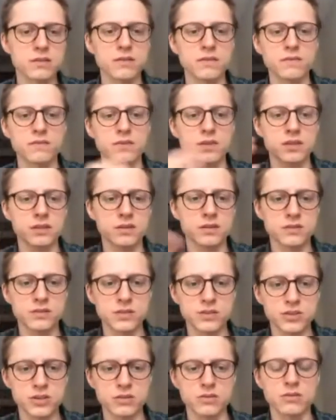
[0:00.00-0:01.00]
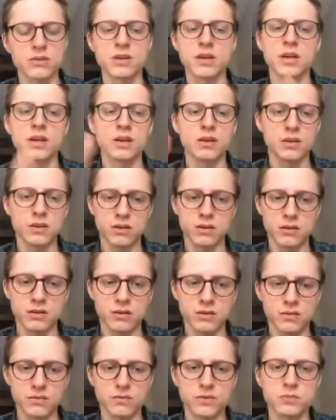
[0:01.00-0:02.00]
The transition
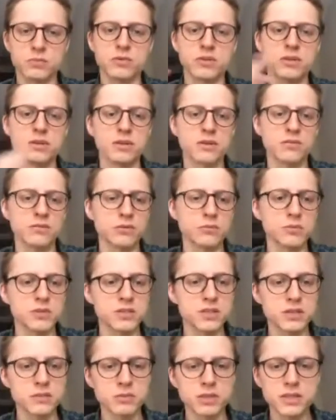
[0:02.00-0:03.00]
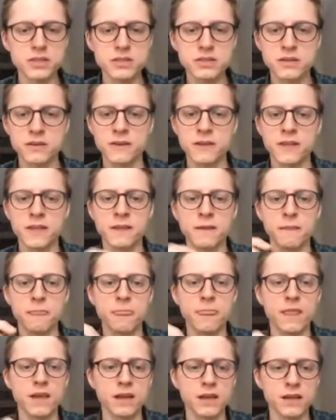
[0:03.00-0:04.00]
would be seamless,
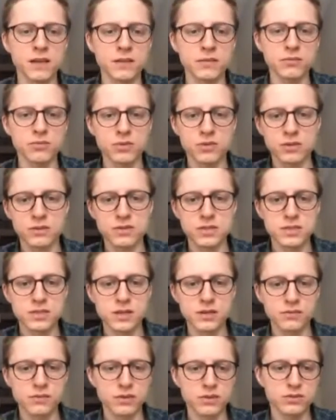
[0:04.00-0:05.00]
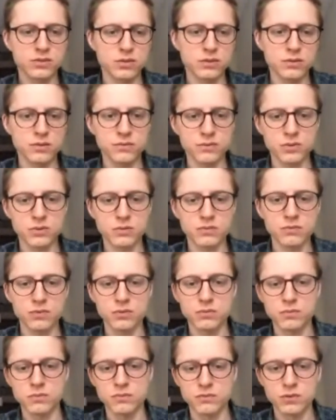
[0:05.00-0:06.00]
and this GraphQL server
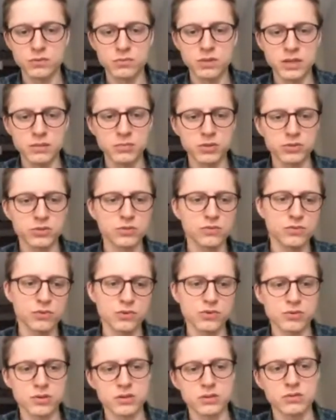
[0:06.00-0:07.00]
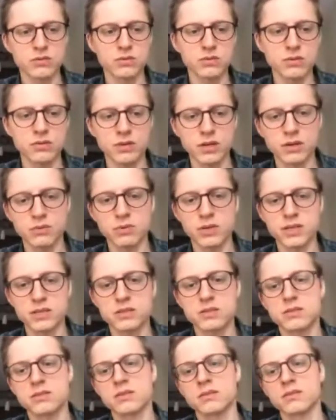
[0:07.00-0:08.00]
would be able to forward
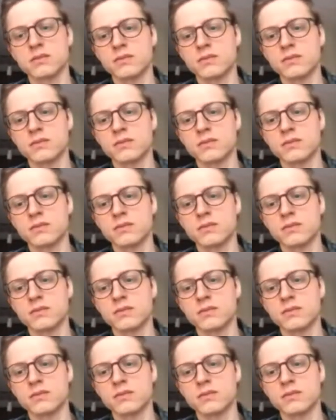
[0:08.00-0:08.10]
requests